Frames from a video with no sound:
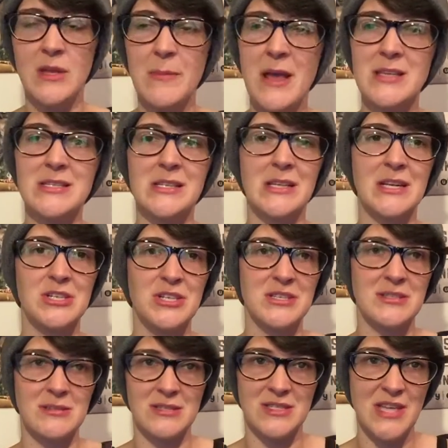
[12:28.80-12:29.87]
They basically
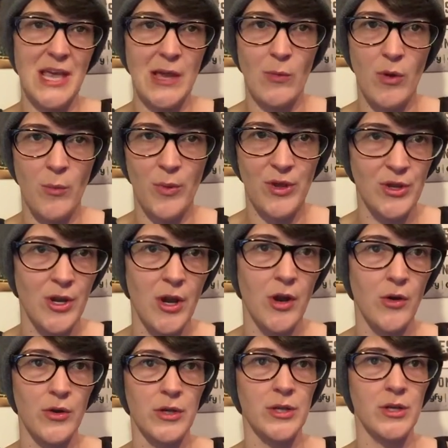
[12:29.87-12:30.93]
just say what we
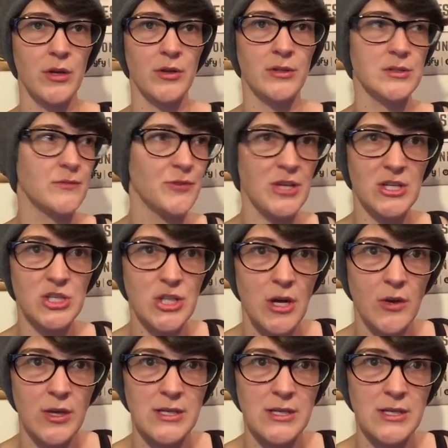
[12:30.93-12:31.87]
know. It's a freak show.